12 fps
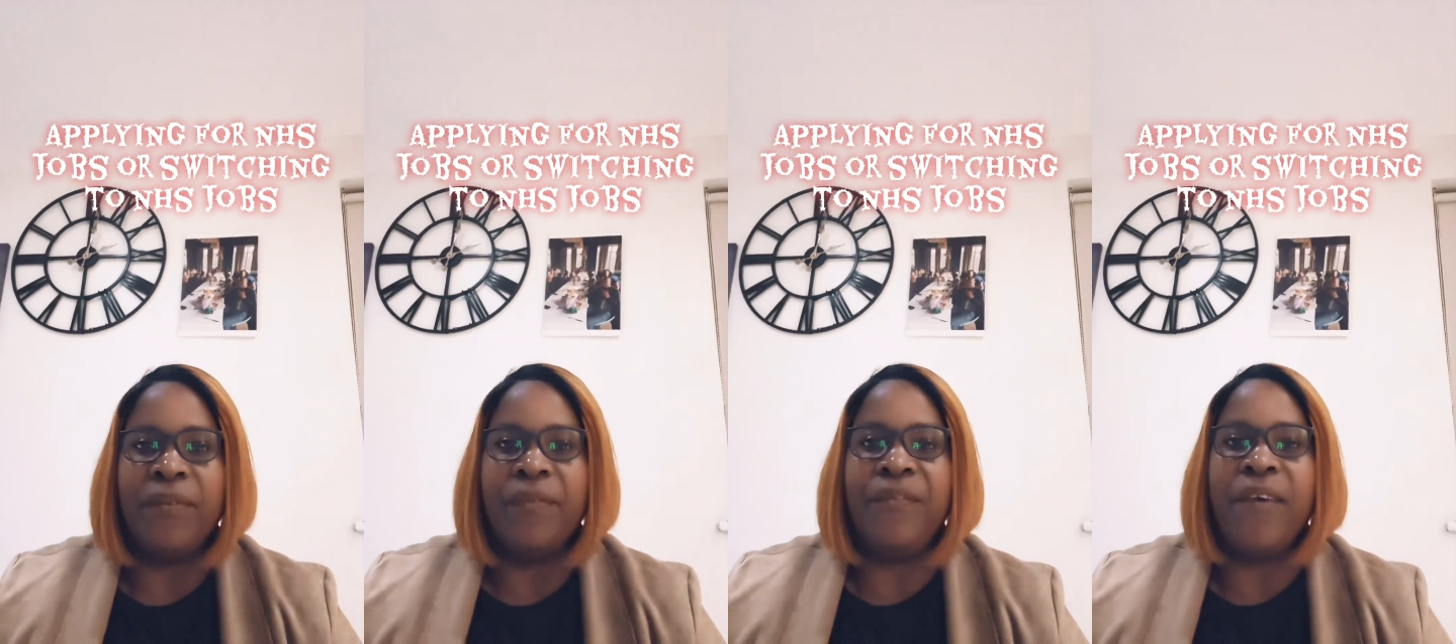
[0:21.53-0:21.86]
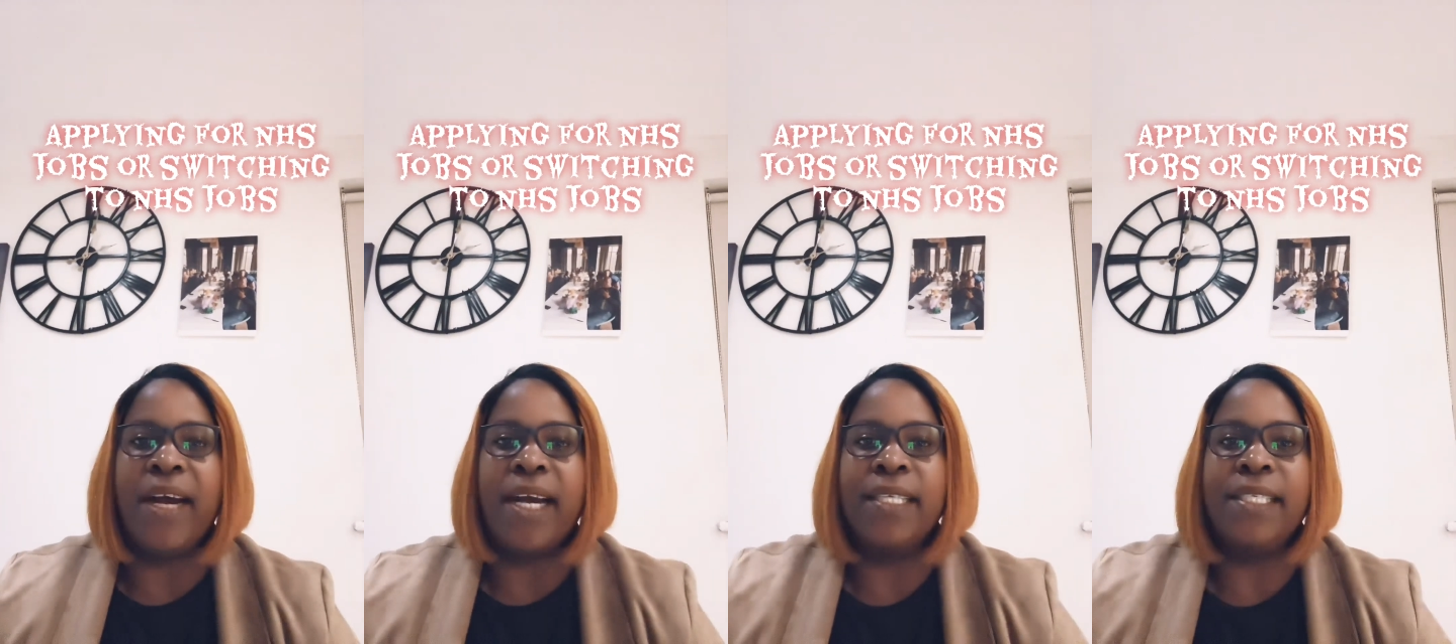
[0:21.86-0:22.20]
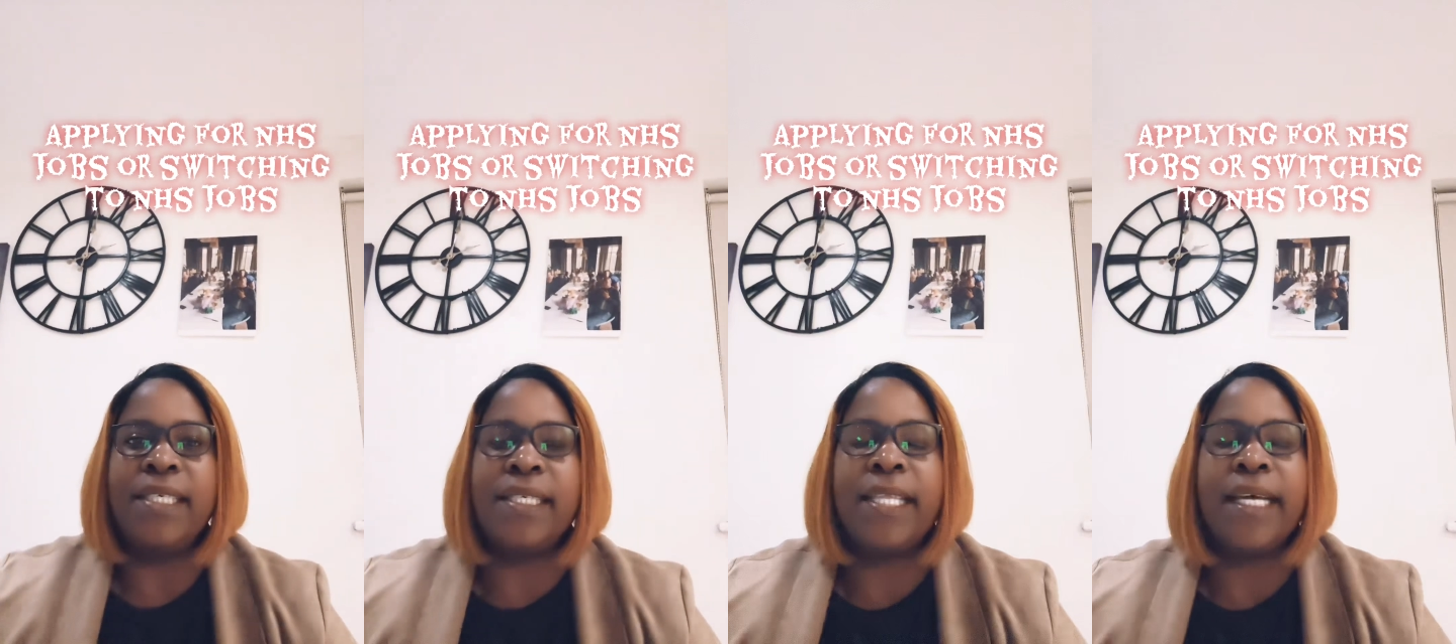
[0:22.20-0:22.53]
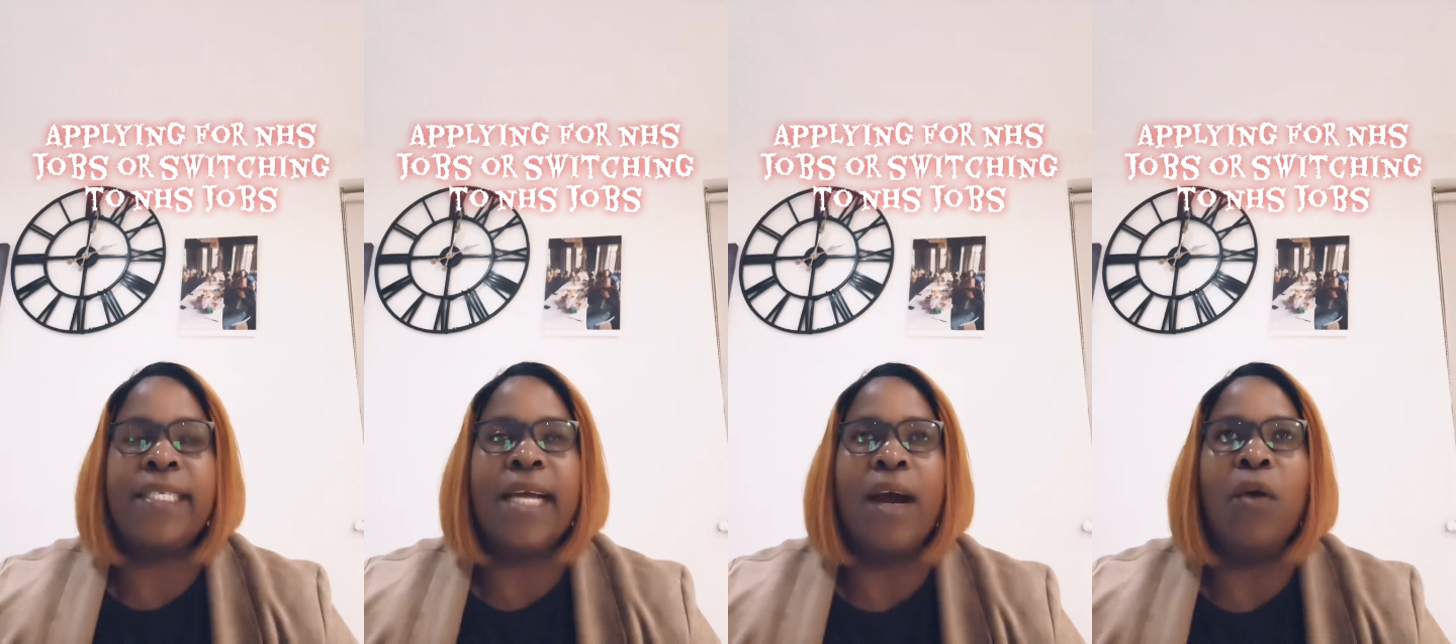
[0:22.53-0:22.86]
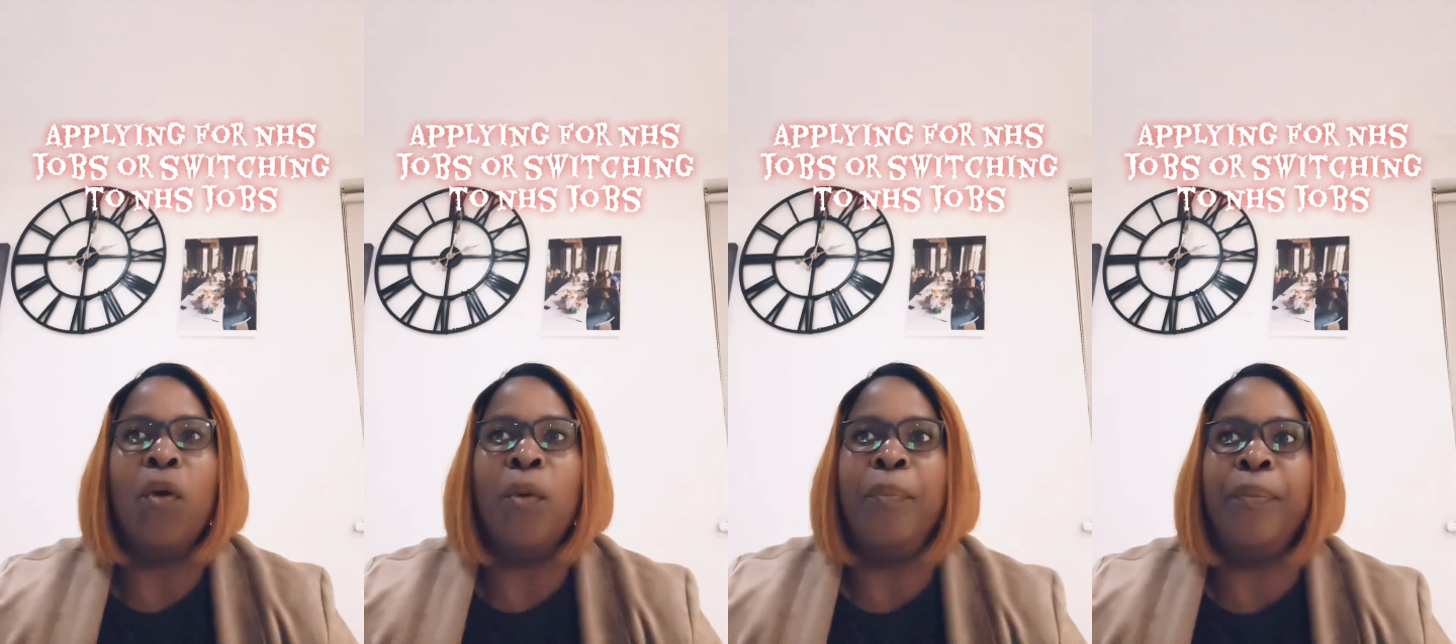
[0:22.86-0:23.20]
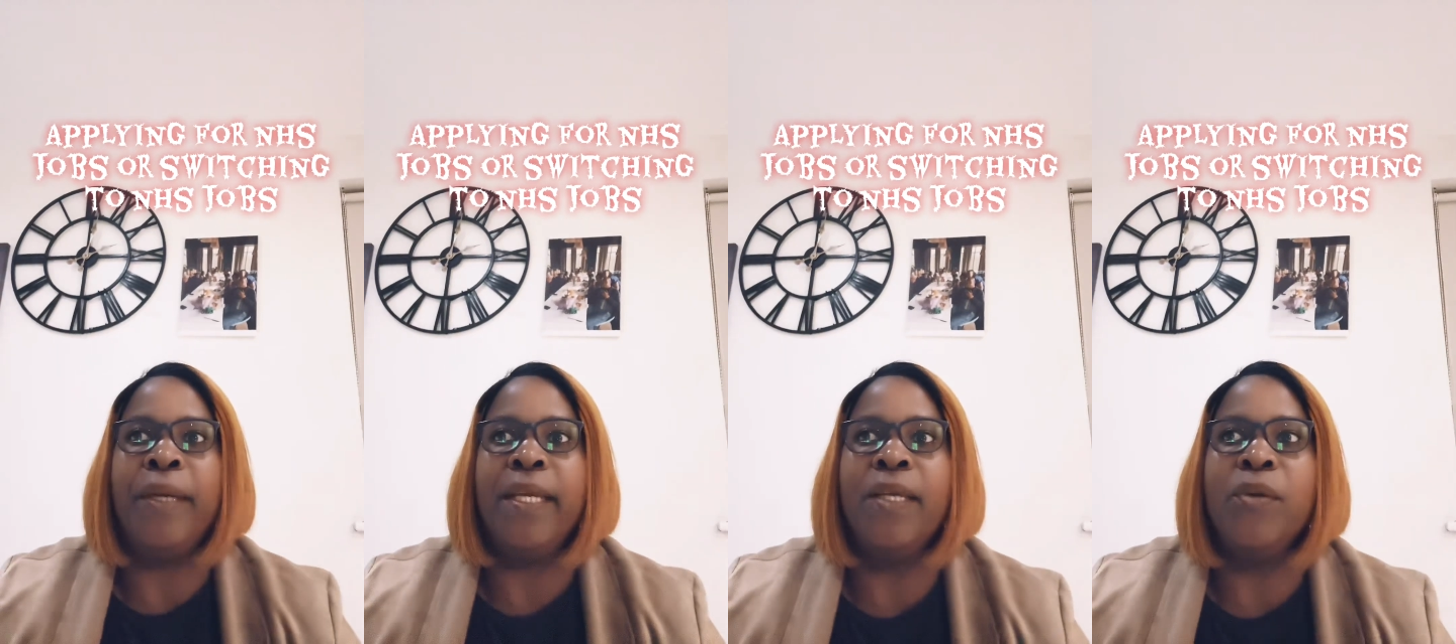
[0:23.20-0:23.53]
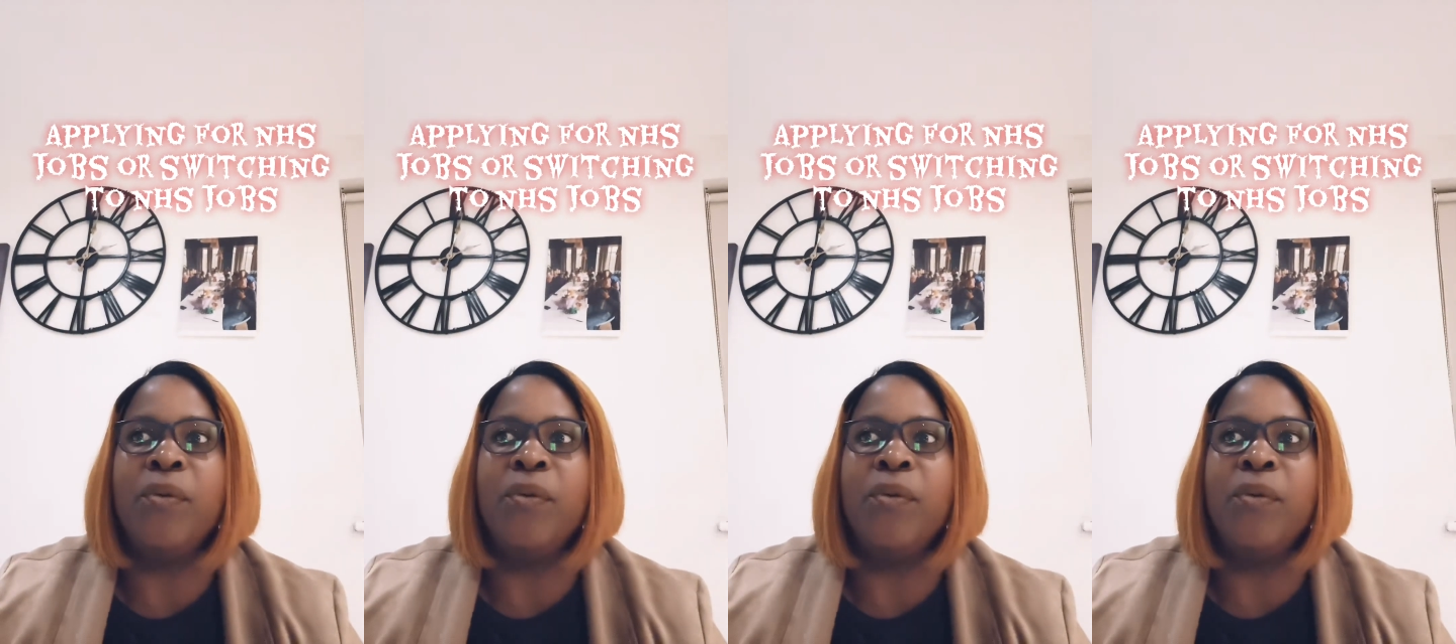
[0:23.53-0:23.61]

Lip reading: vacancies that are open